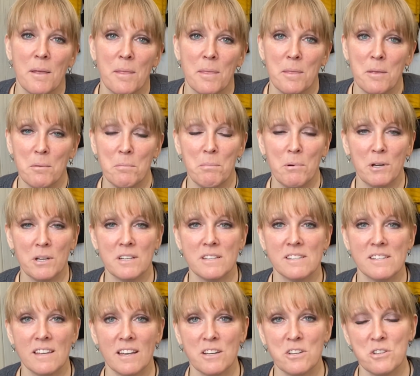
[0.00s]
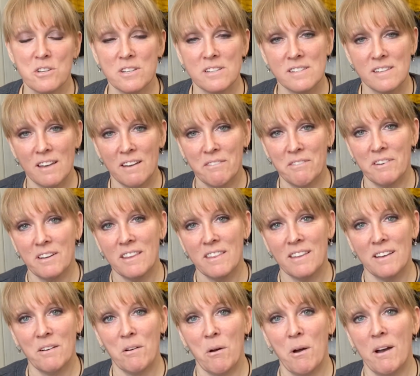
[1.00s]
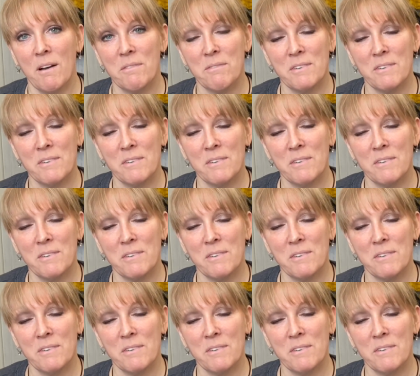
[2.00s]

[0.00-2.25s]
The book sections everything off